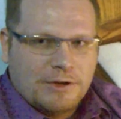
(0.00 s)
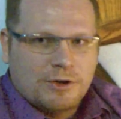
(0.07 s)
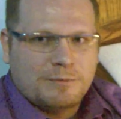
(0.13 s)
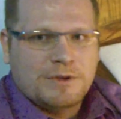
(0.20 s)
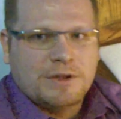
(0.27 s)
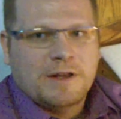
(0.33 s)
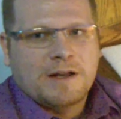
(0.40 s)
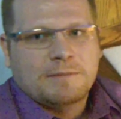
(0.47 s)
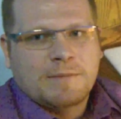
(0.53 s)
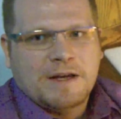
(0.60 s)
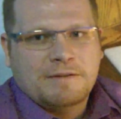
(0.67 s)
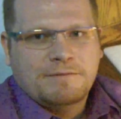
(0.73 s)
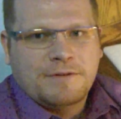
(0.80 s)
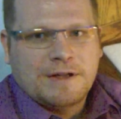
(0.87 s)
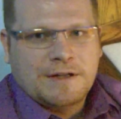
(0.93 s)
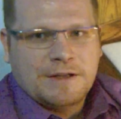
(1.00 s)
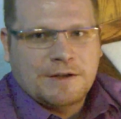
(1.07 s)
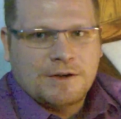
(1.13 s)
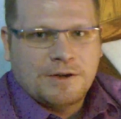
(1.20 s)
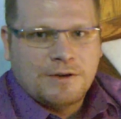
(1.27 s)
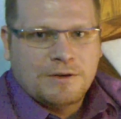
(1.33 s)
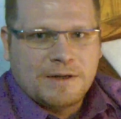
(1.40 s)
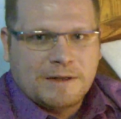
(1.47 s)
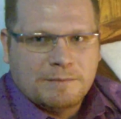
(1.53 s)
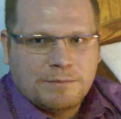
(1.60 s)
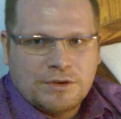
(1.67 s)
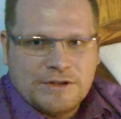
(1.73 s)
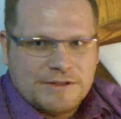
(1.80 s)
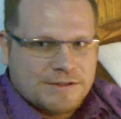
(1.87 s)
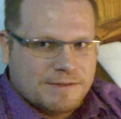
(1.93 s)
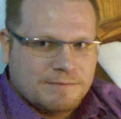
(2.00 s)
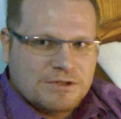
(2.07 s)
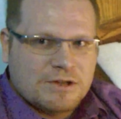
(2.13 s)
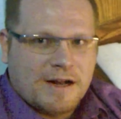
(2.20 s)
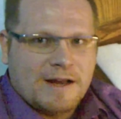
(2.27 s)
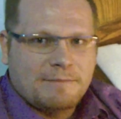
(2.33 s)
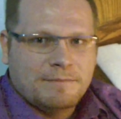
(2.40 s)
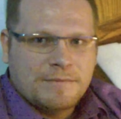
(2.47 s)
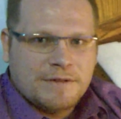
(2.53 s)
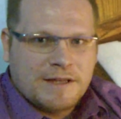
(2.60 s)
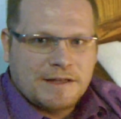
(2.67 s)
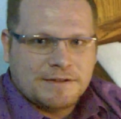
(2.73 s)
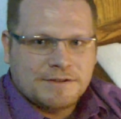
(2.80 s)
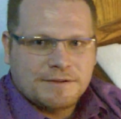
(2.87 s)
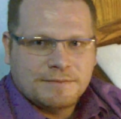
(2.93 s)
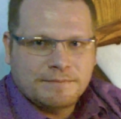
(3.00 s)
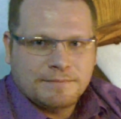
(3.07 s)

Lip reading: hope you like my video, and please subscribe. Thanks.